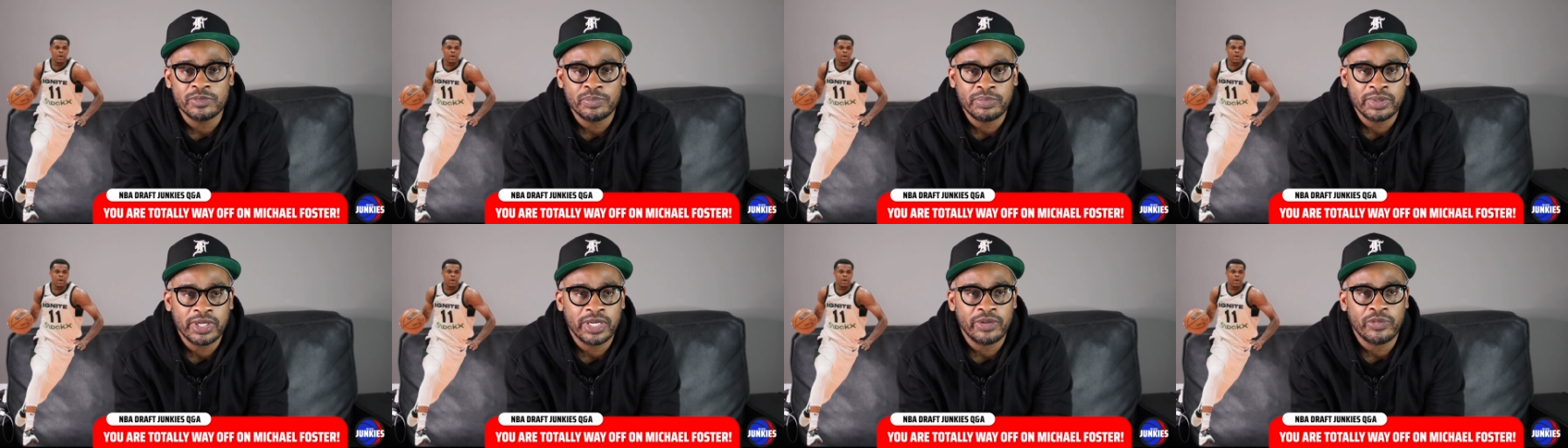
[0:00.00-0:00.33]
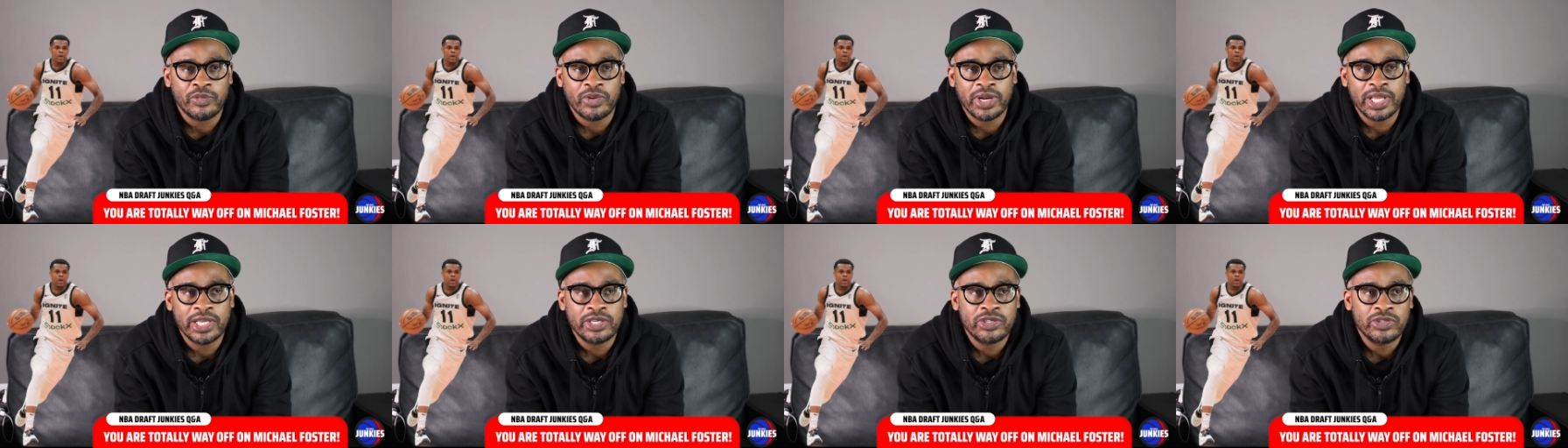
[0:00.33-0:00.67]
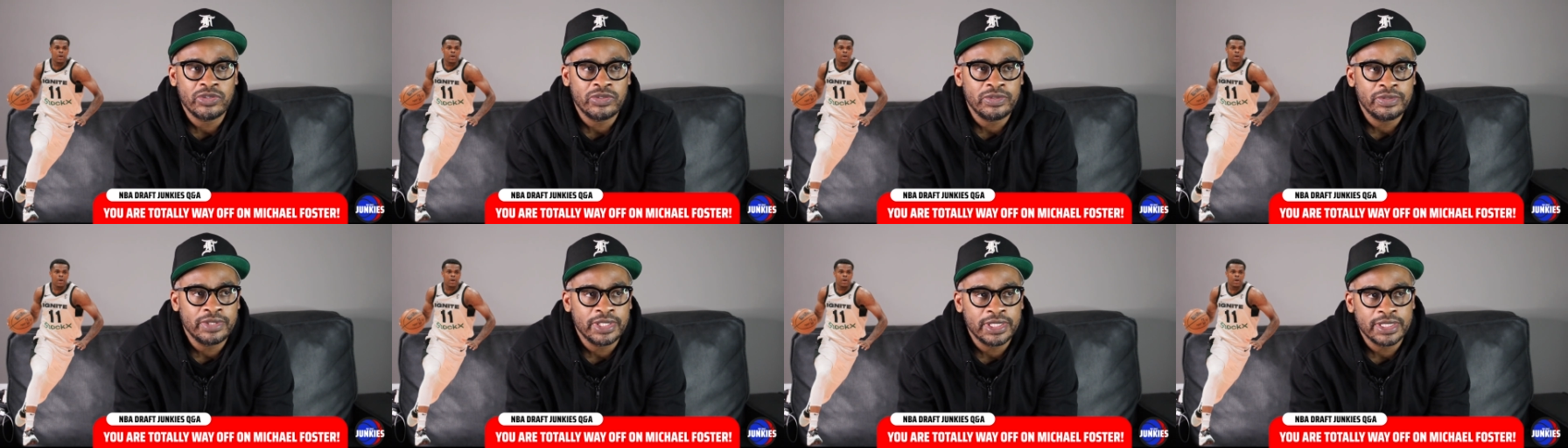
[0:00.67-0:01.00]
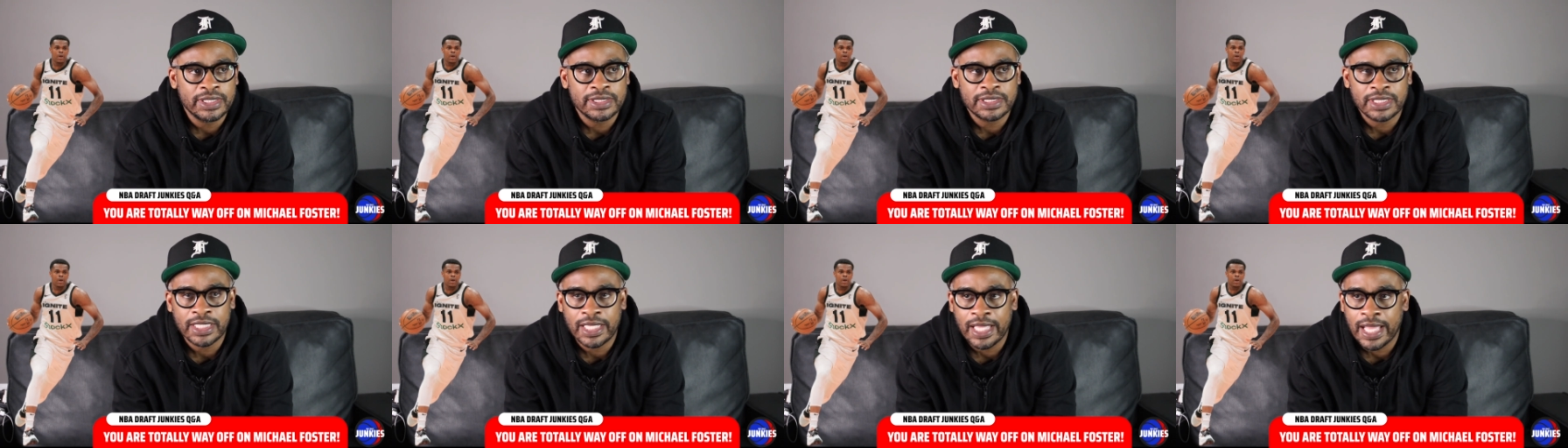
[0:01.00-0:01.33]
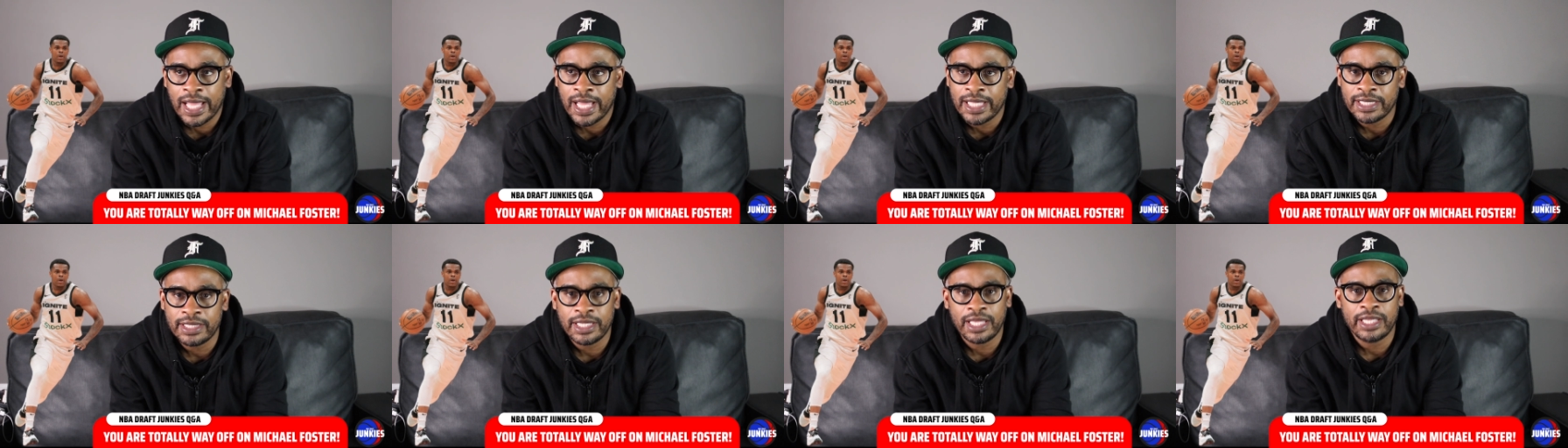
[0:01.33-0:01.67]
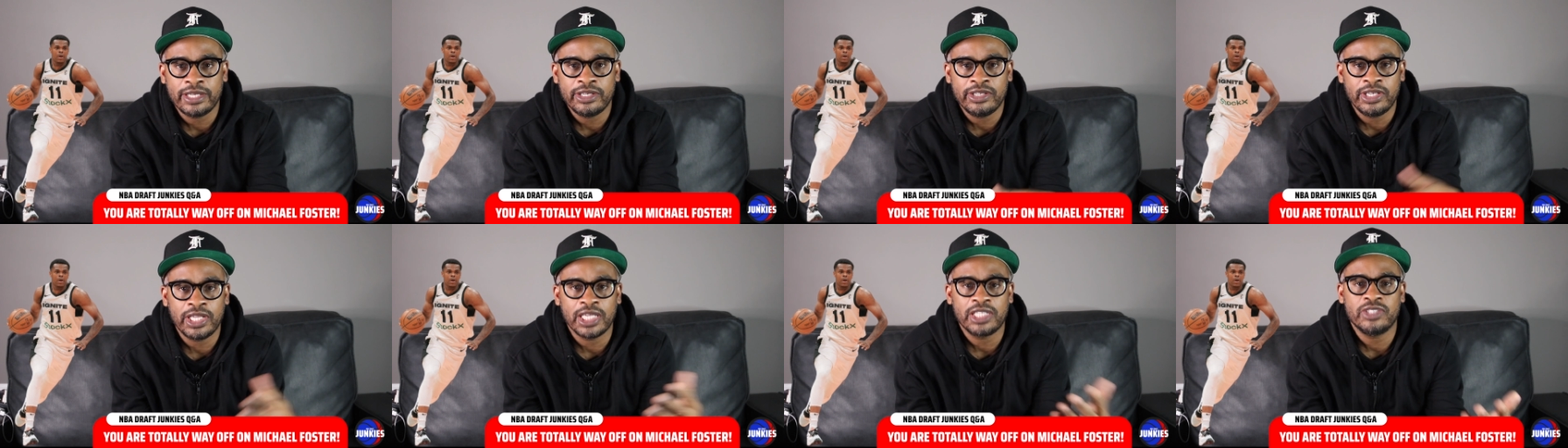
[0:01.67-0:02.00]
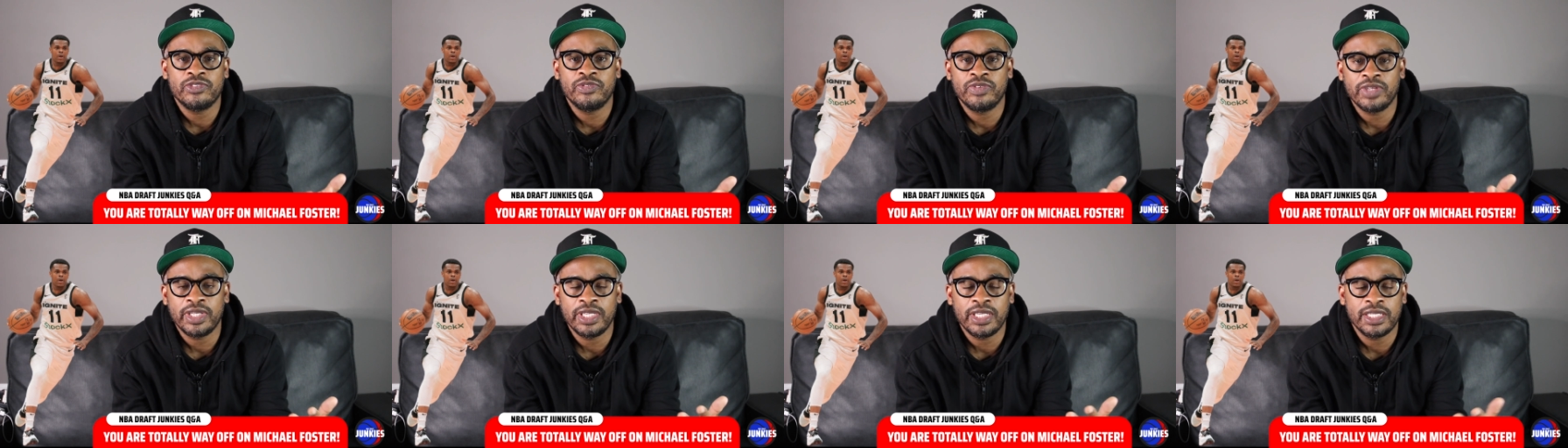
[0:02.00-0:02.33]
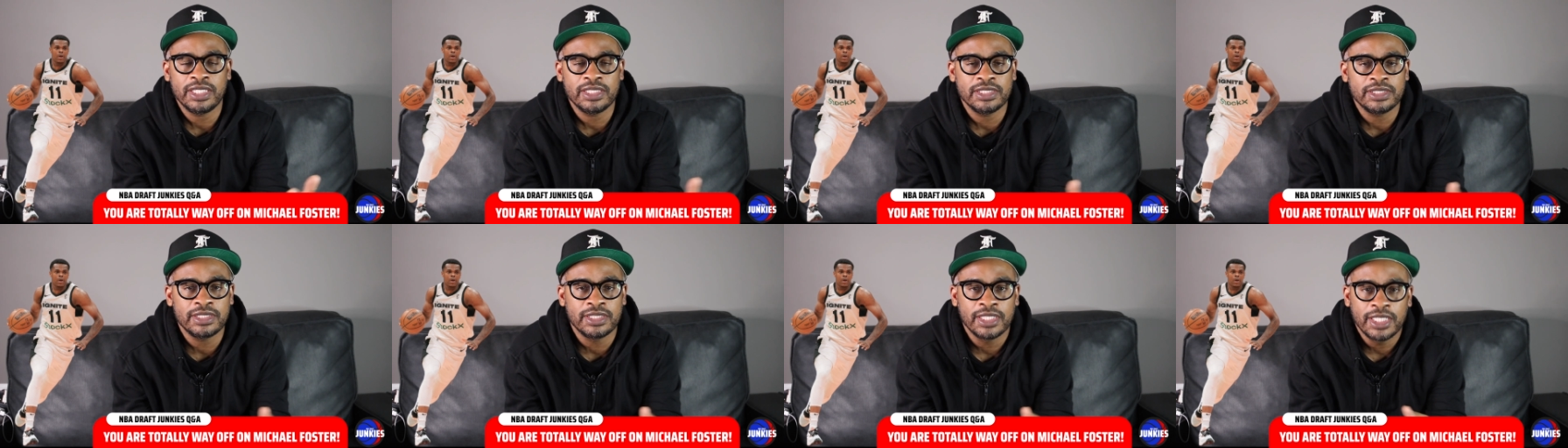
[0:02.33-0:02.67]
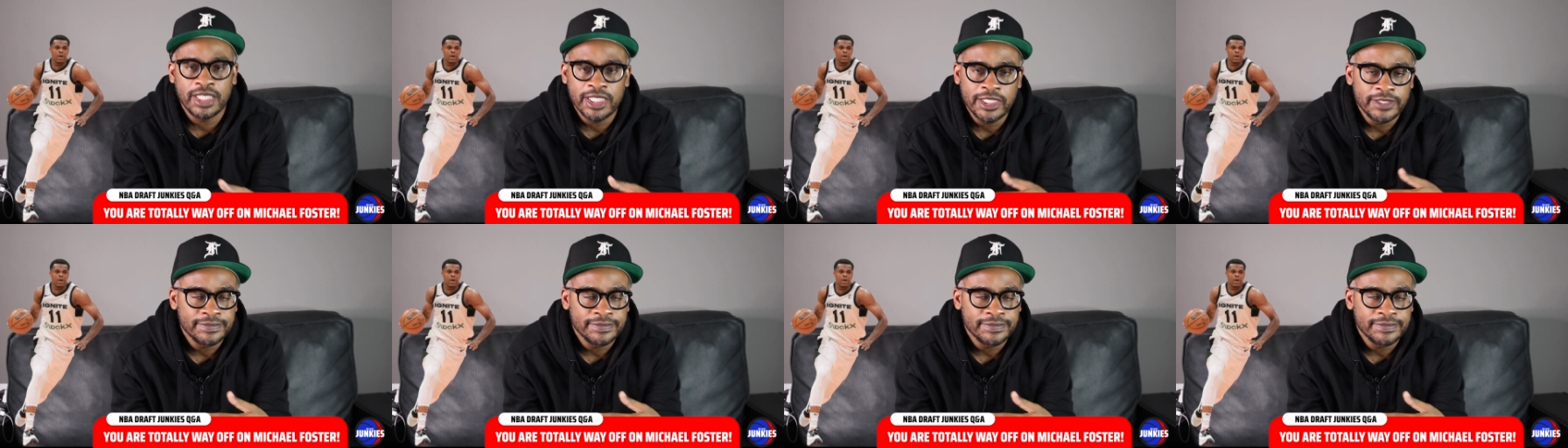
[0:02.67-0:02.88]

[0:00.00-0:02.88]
but Randle is a guy that Knicks fans